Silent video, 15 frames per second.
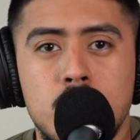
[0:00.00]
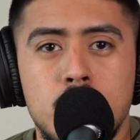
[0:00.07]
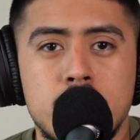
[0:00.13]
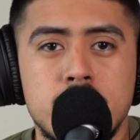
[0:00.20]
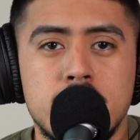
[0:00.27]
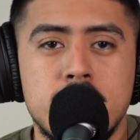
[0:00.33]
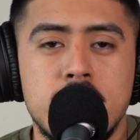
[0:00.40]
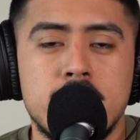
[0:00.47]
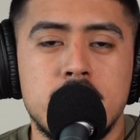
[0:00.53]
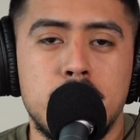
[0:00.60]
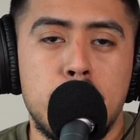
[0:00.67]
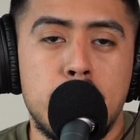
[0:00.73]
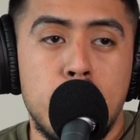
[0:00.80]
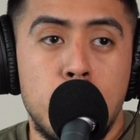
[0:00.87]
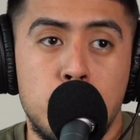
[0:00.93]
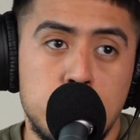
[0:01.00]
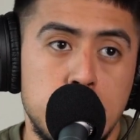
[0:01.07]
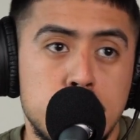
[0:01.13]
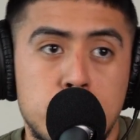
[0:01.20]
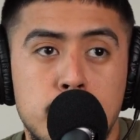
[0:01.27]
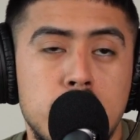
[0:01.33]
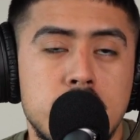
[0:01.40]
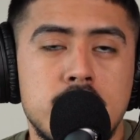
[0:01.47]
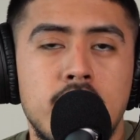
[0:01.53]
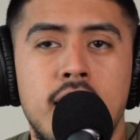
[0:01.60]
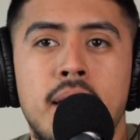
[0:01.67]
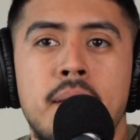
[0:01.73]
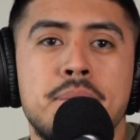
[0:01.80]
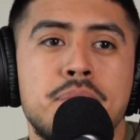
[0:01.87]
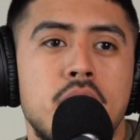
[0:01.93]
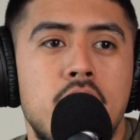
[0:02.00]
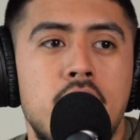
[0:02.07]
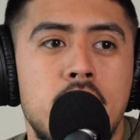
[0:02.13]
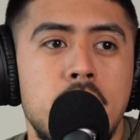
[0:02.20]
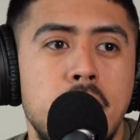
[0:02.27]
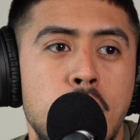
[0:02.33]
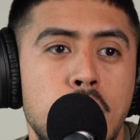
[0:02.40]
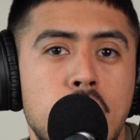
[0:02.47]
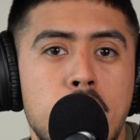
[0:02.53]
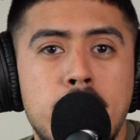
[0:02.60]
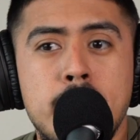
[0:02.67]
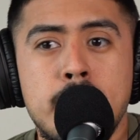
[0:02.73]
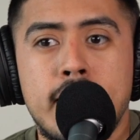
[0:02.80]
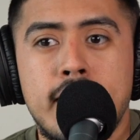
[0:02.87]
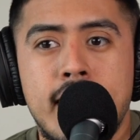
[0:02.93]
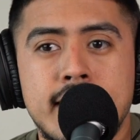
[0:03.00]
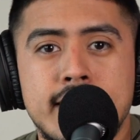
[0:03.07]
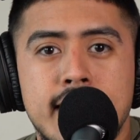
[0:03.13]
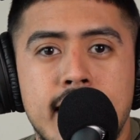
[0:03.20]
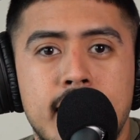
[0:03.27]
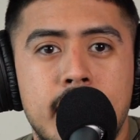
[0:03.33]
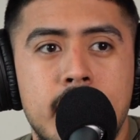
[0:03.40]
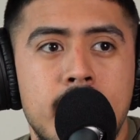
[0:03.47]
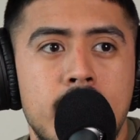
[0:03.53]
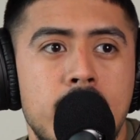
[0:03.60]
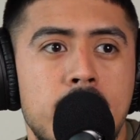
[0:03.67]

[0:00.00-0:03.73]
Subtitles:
Don't just listen to me be like, oh, he said this. And what I mean by that is like,